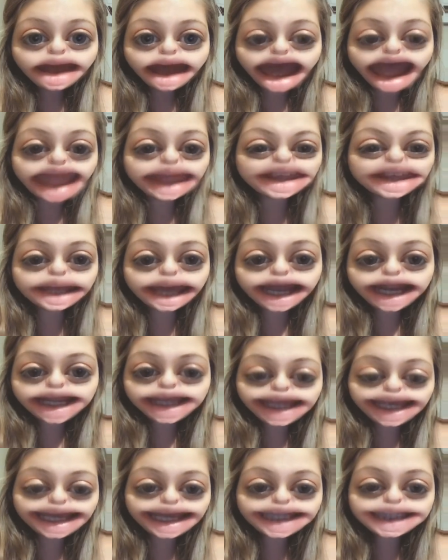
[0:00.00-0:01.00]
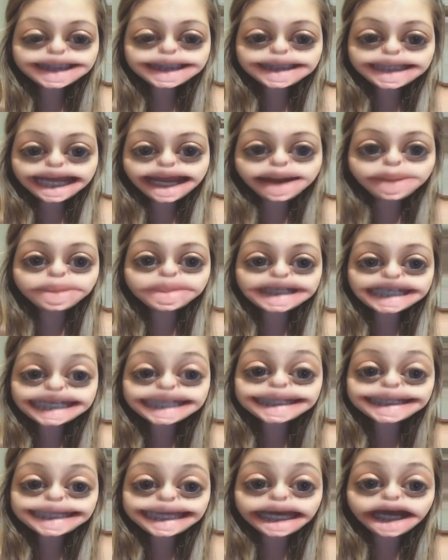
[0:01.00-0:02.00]
I can't seem to
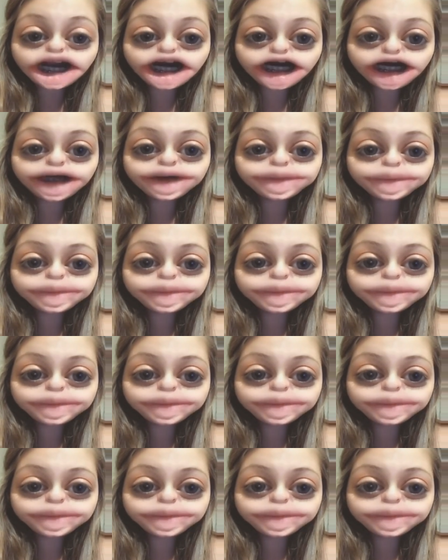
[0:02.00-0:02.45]
see her.